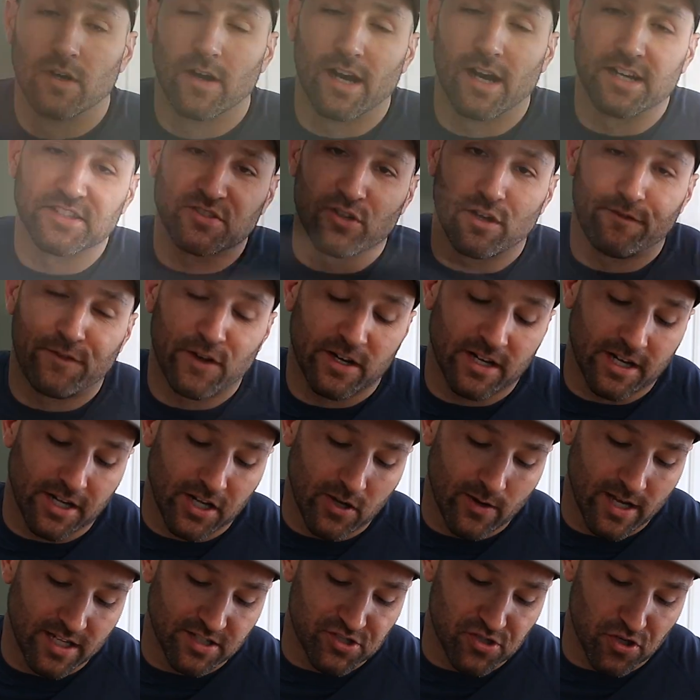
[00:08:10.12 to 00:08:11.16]
All right, so I figured I'd
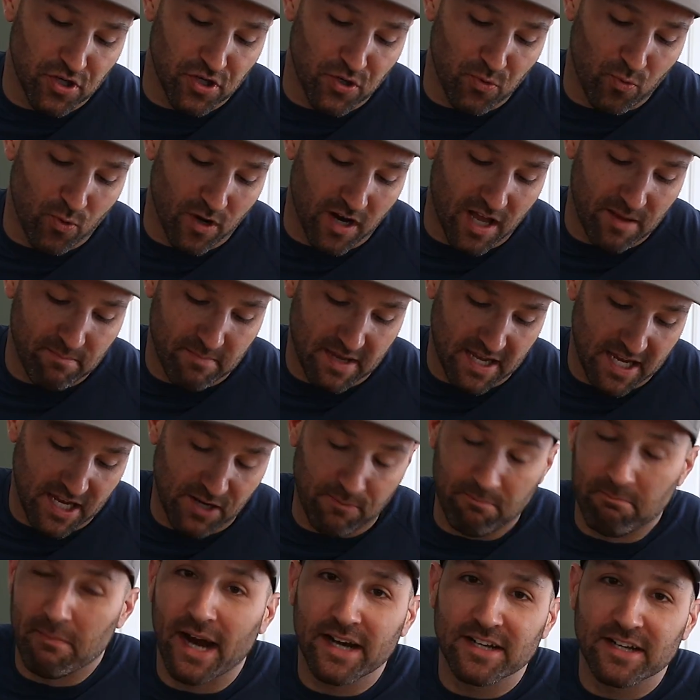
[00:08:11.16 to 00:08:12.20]
go ahead and show you what I
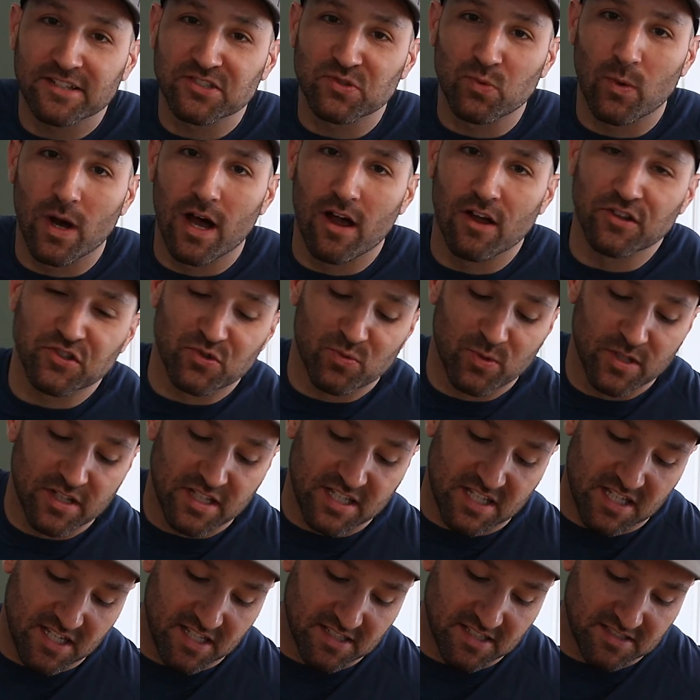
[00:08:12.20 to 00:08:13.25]
made. Might as well, it's
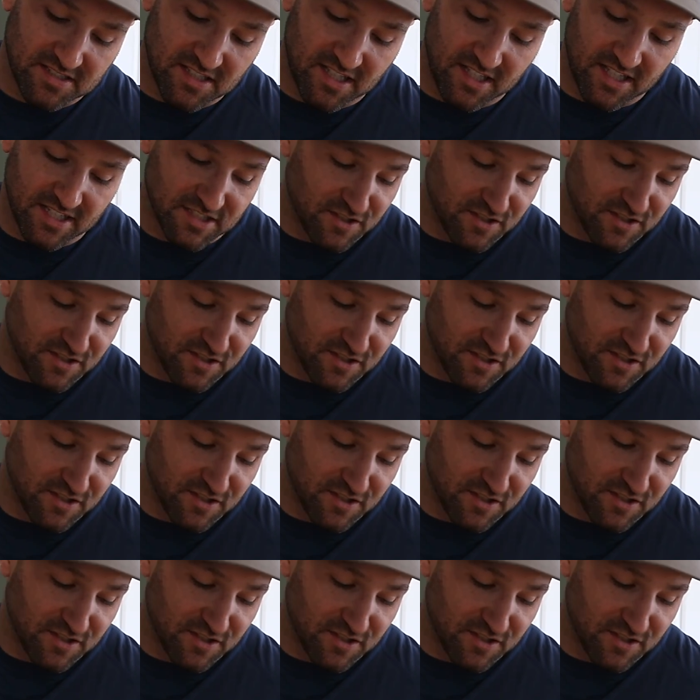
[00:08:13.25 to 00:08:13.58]
really easy.